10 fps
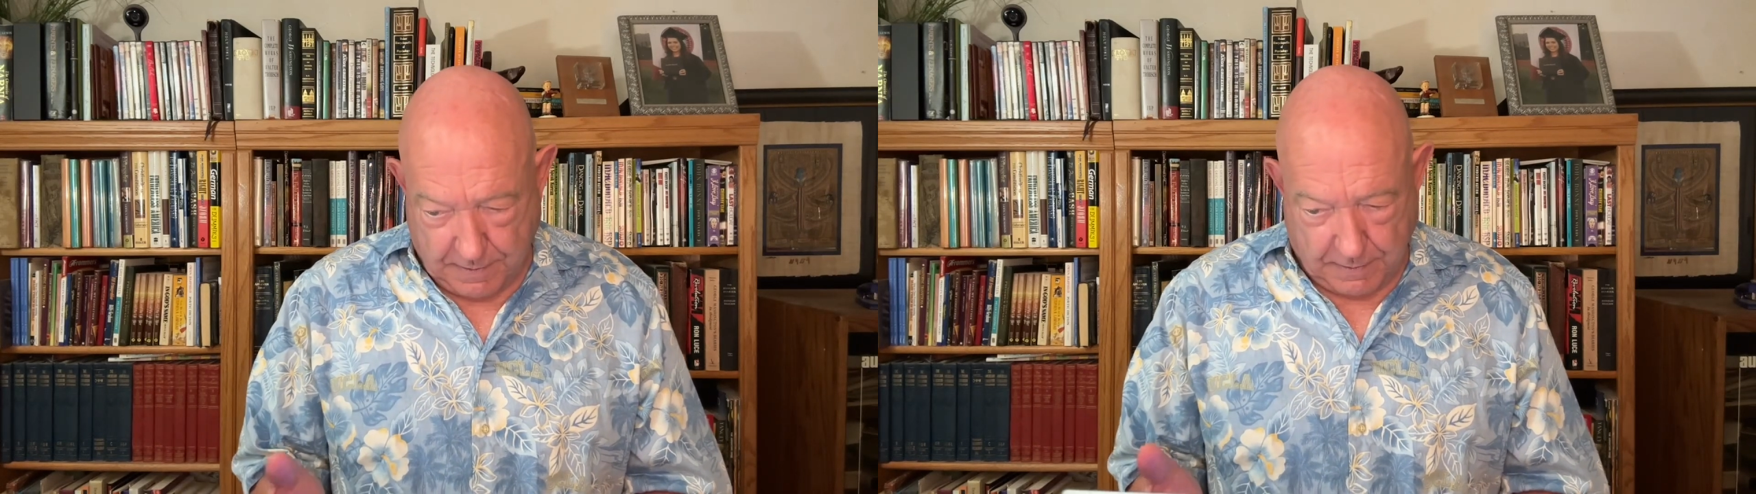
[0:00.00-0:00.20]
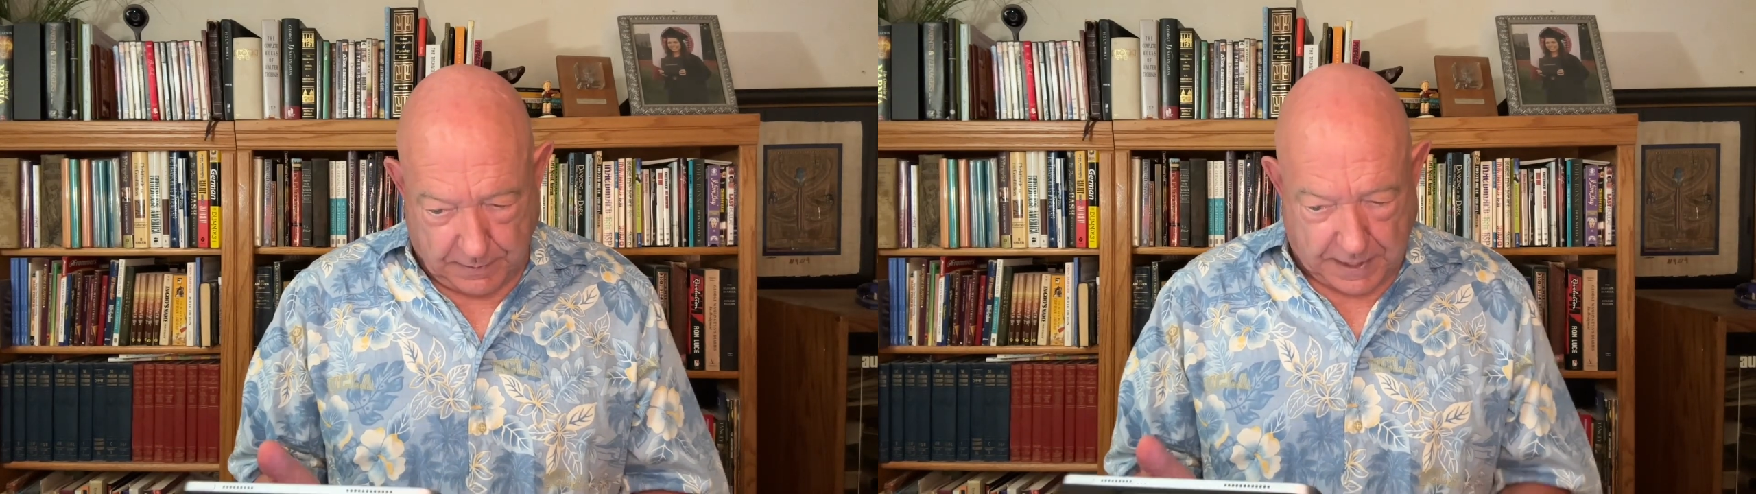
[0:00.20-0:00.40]

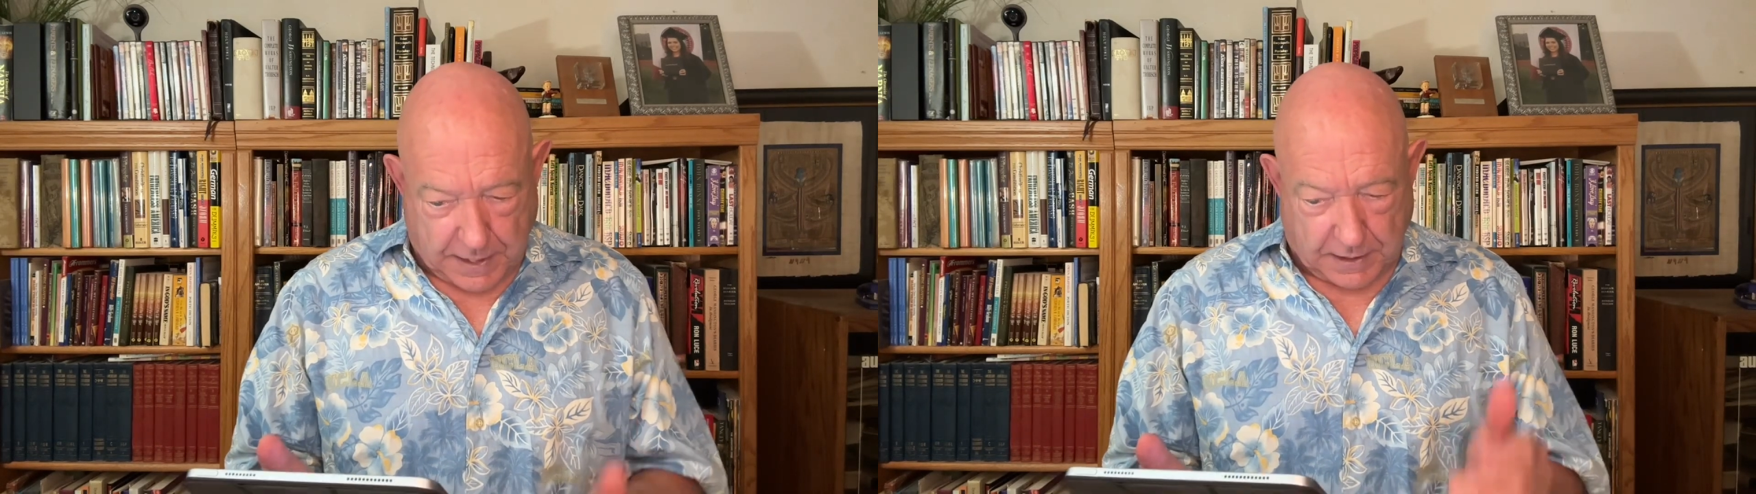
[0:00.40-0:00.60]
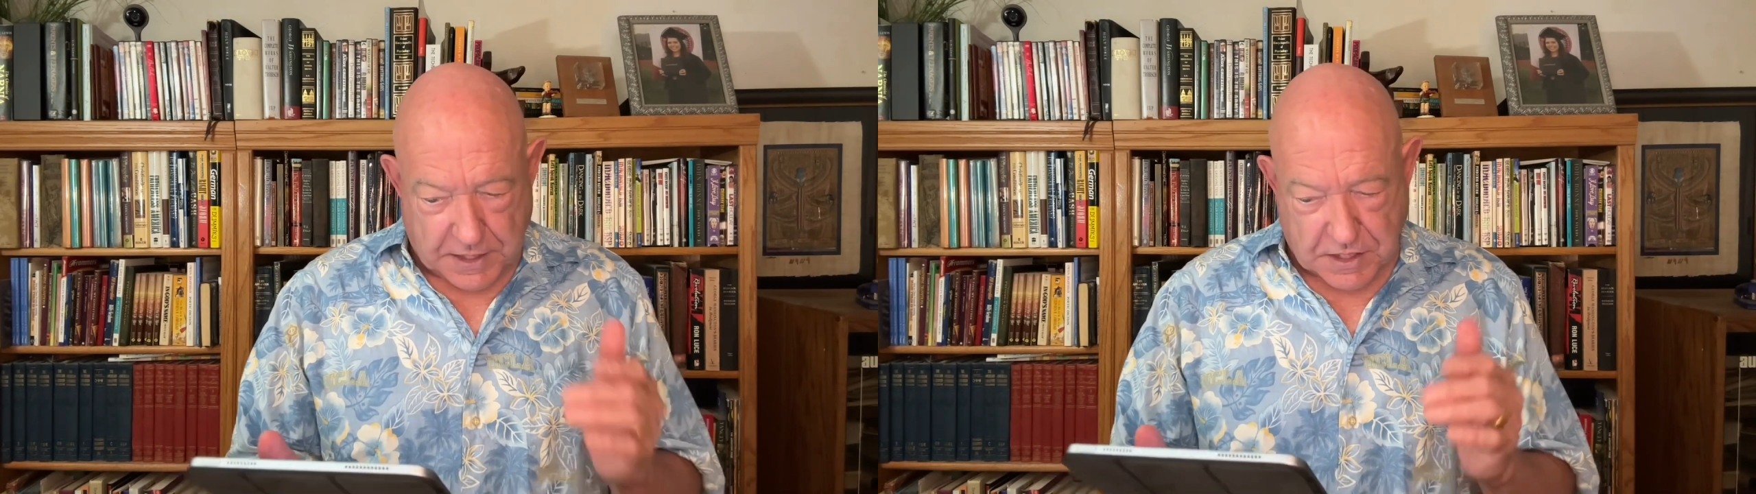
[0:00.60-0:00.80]

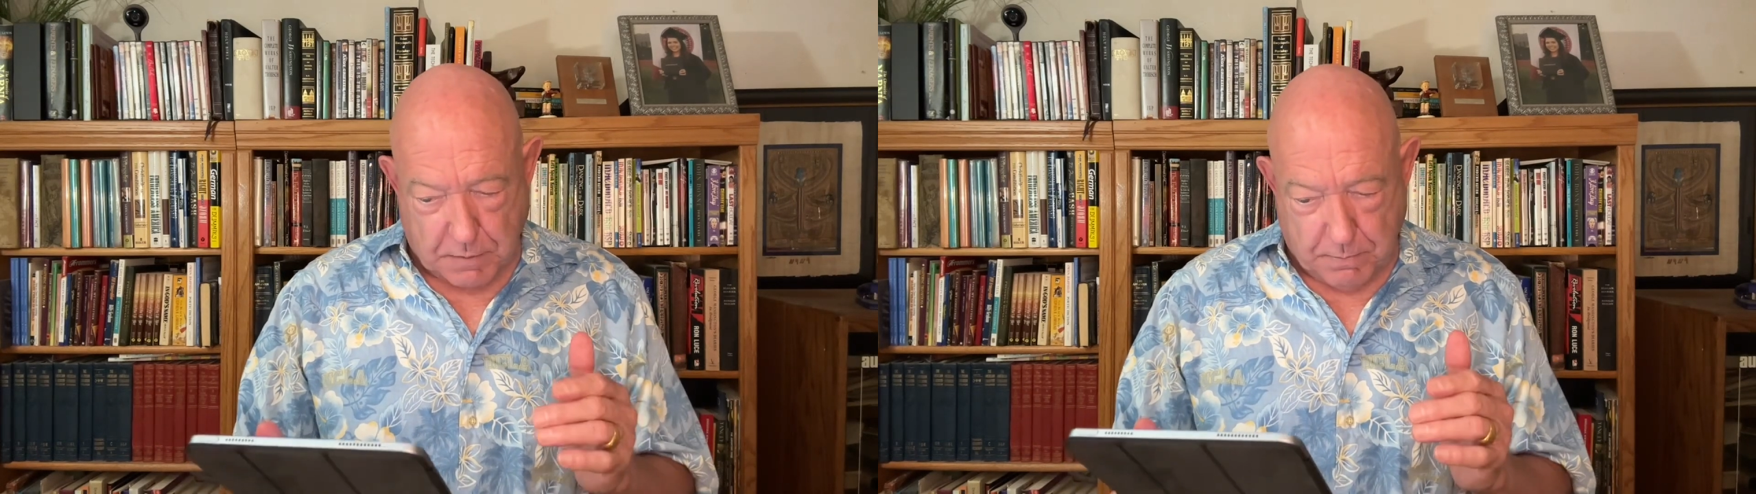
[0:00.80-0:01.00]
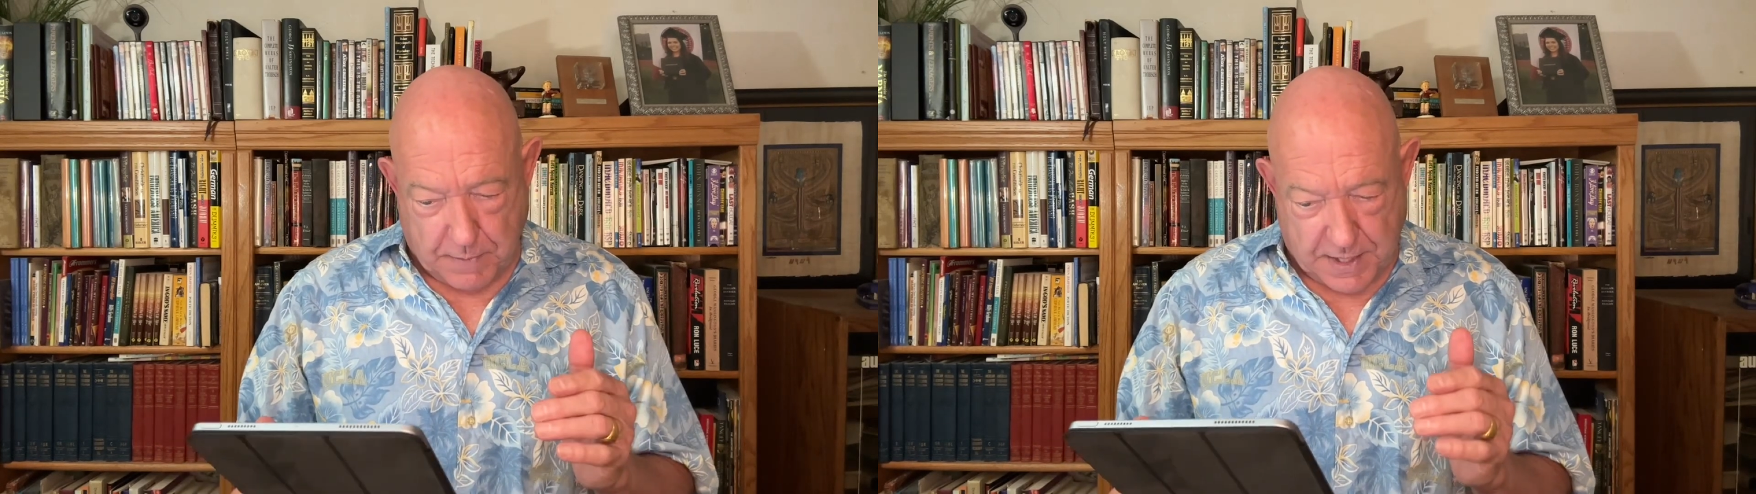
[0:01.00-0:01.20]

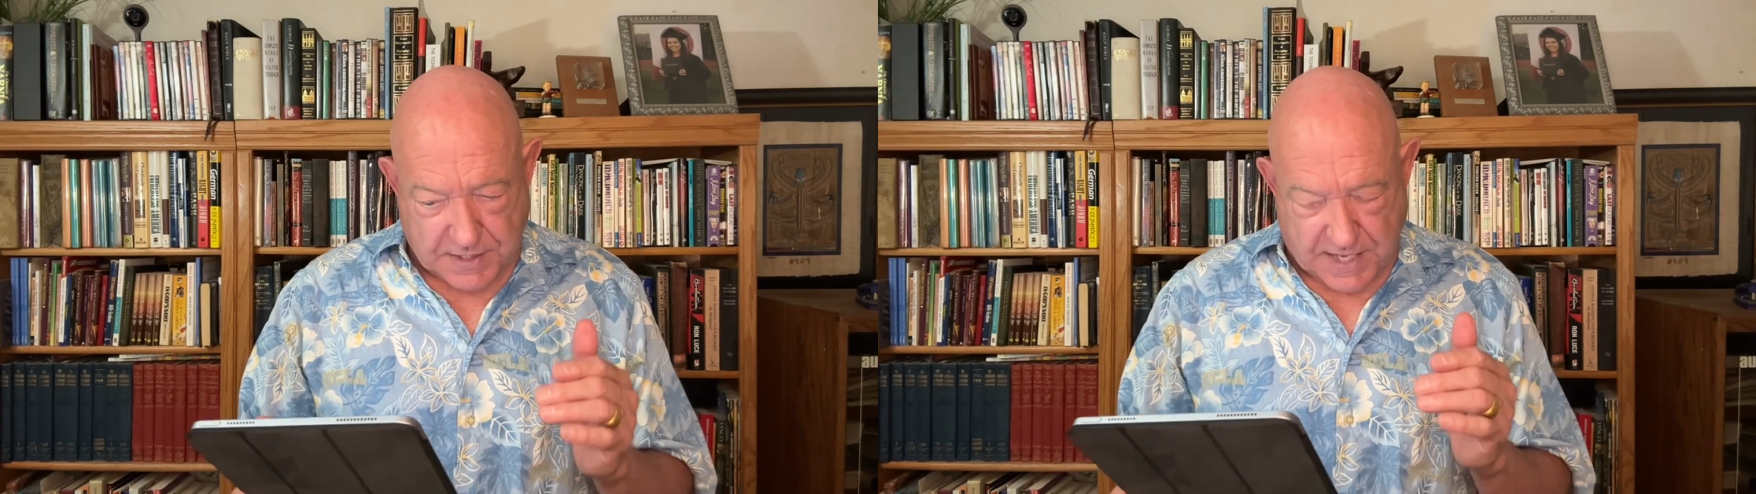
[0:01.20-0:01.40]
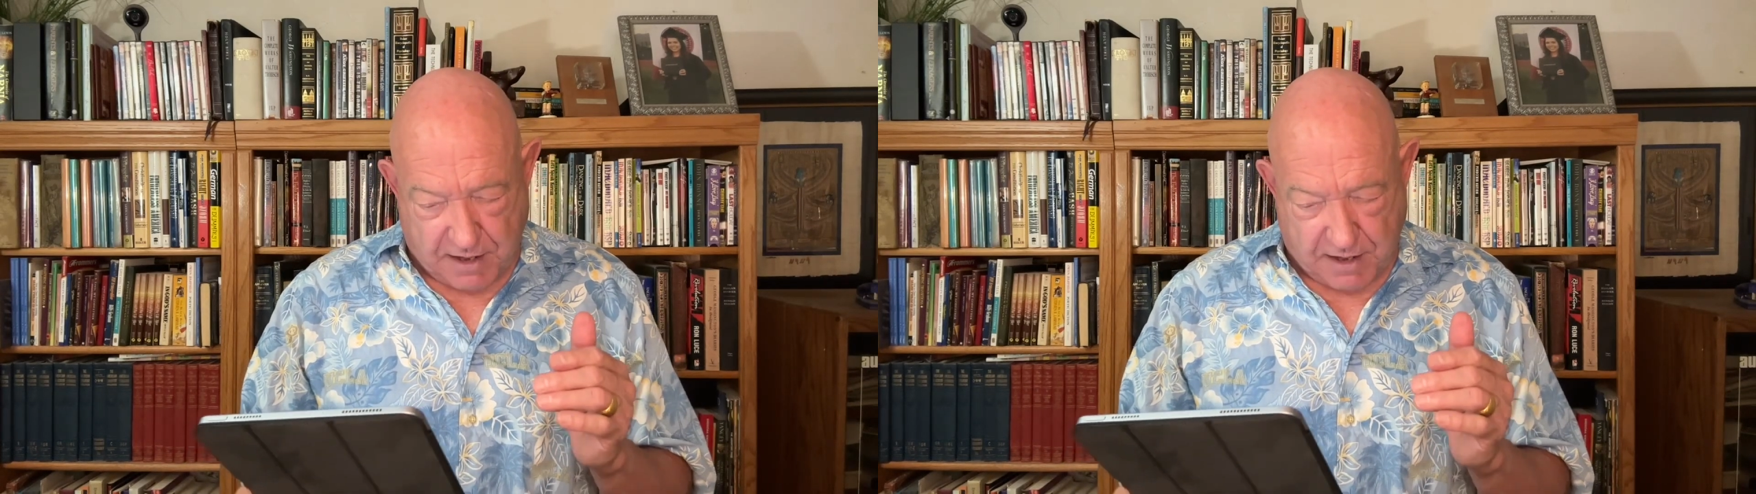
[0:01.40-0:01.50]
Legalism is